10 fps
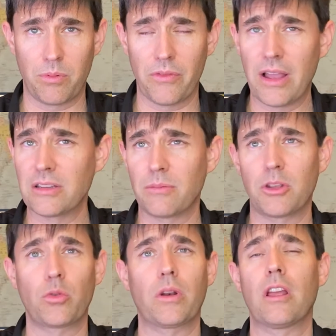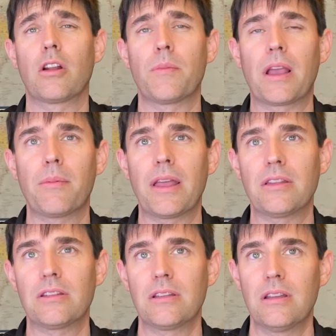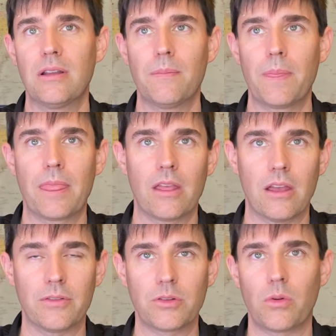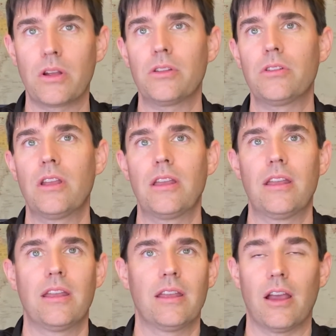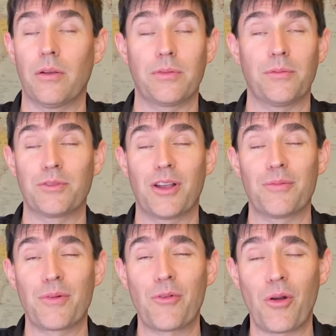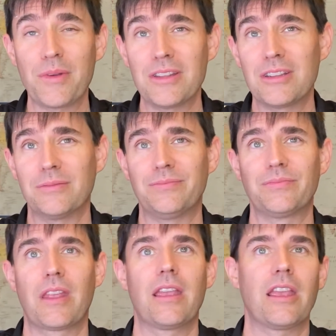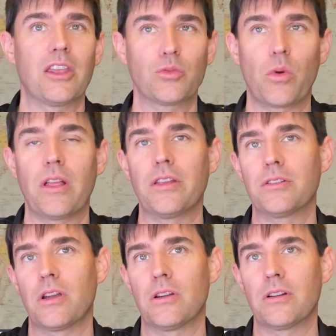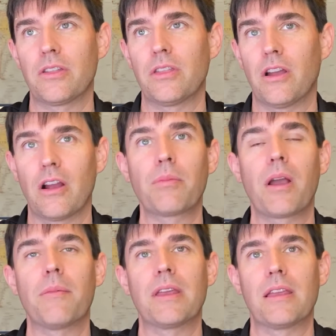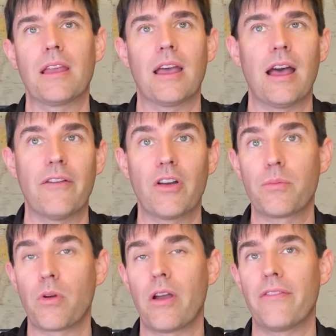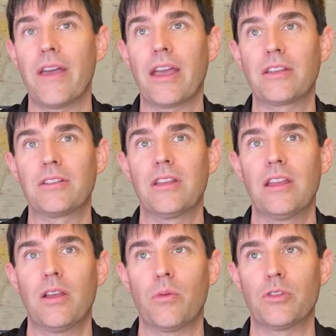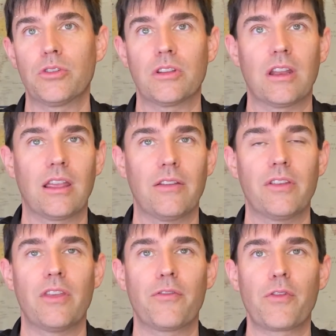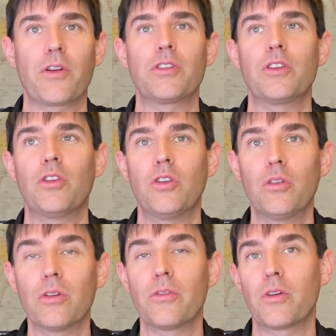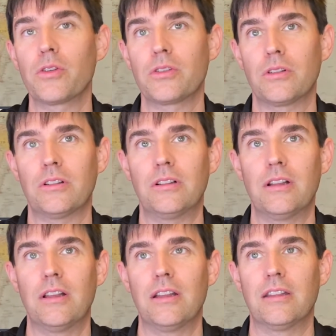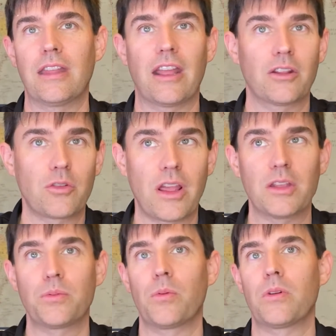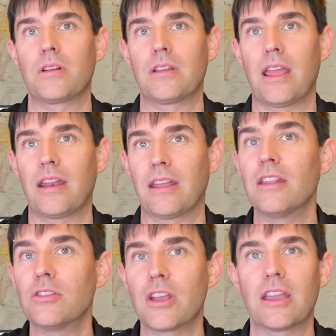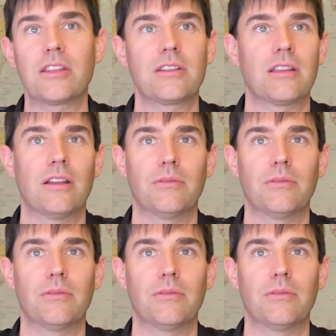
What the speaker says: provides up to 2,100 megabytes of storage, of performance, as well as our upcoming Envoy Pro FX, which is going to give you the first universal data transport, data ingest,